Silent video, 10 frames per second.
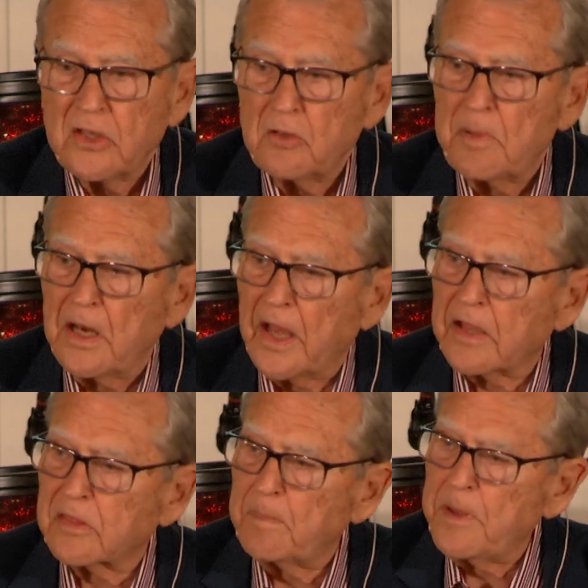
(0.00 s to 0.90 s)
You'd be
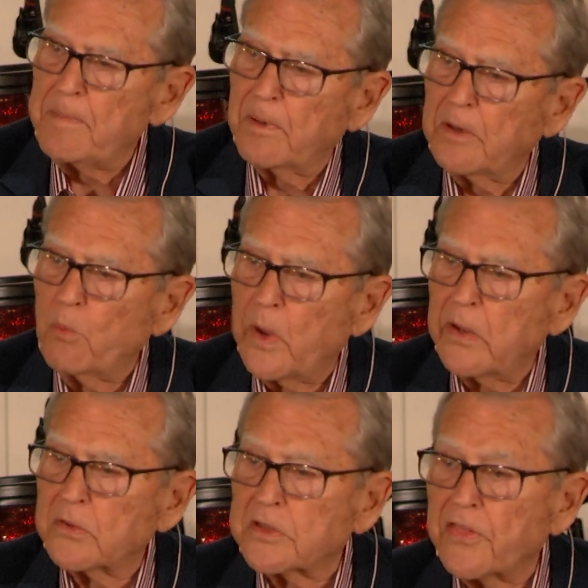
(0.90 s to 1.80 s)
like the people in
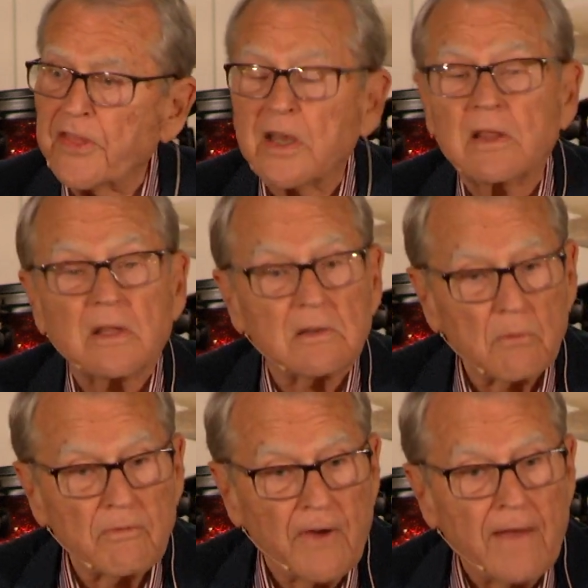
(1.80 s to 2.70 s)
Wales that think that
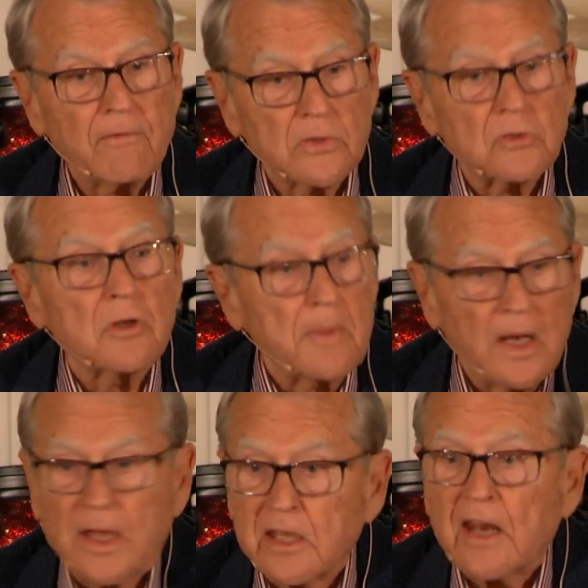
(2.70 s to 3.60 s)
revival is going to
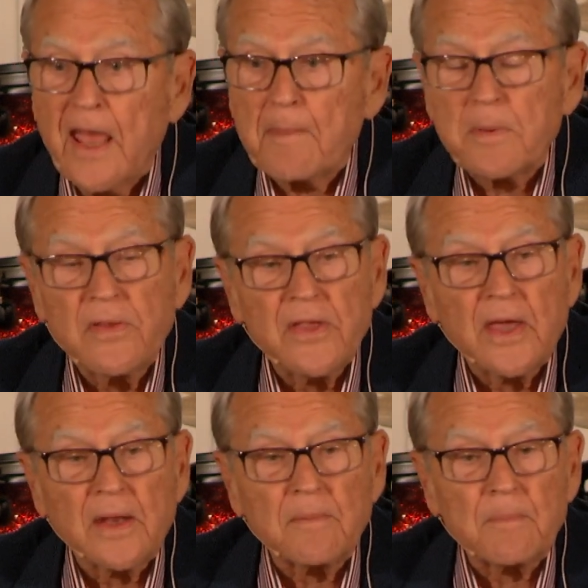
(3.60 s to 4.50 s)
be like it happened
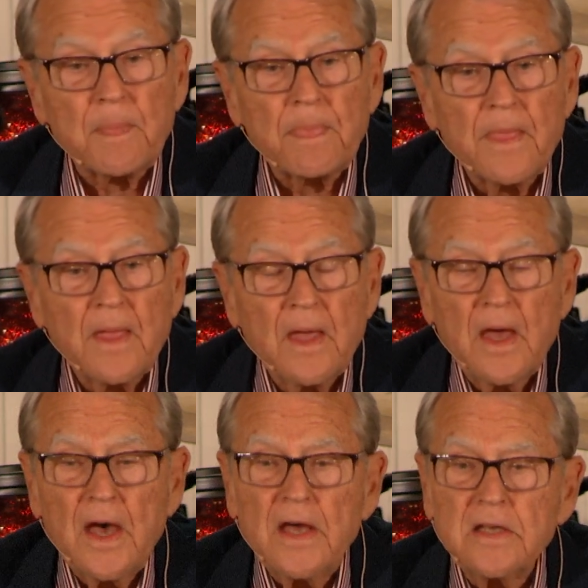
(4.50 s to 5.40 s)
then.
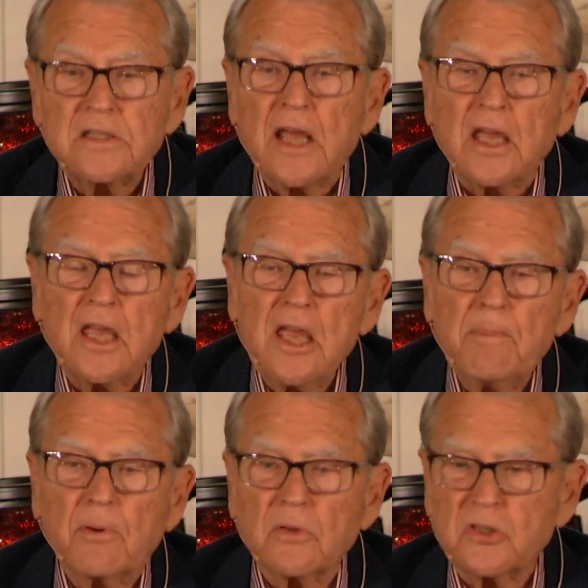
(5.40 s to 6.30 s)
Take
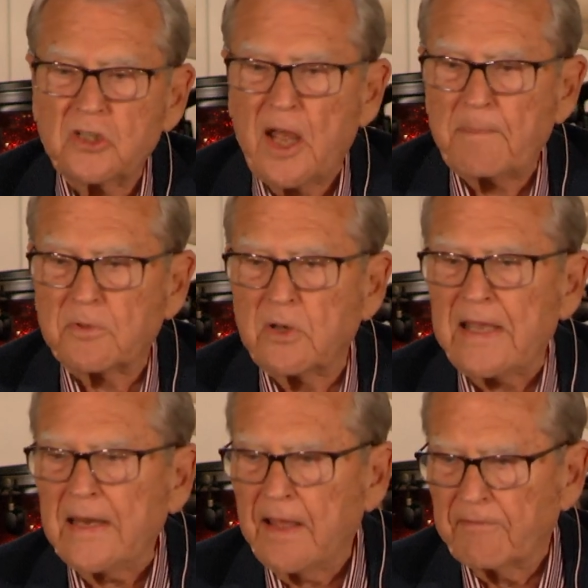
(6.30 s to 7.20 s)
Hebrews chapter
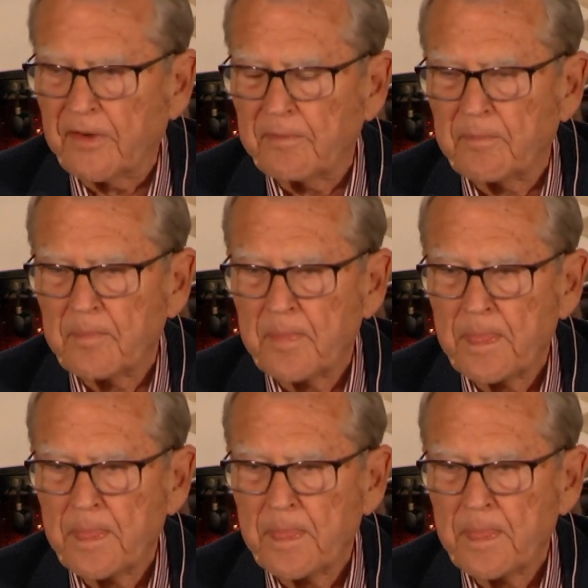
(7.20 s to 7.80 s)
11.